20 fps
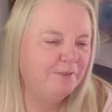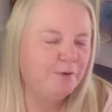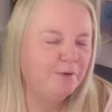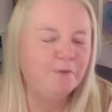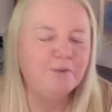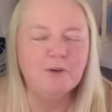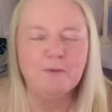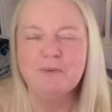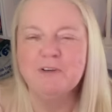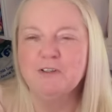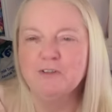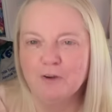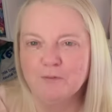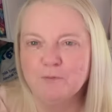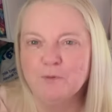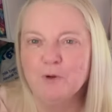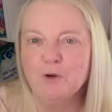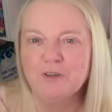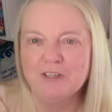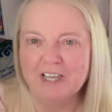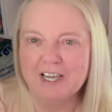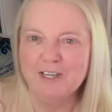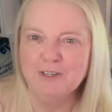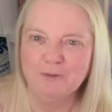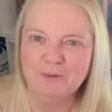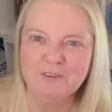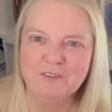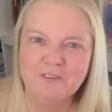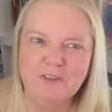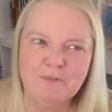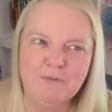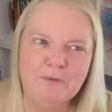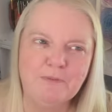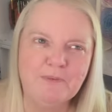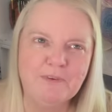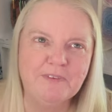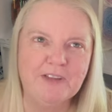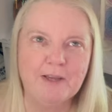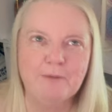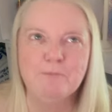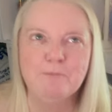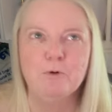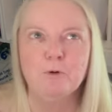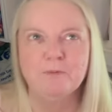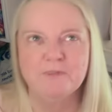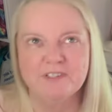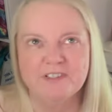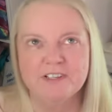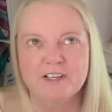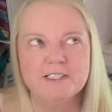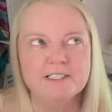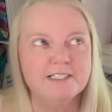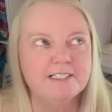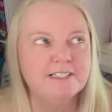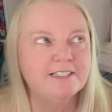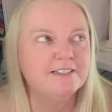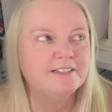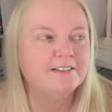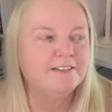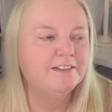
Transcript: I don't mean no, I'm not getting all of them. I mean, I'm getting more besides.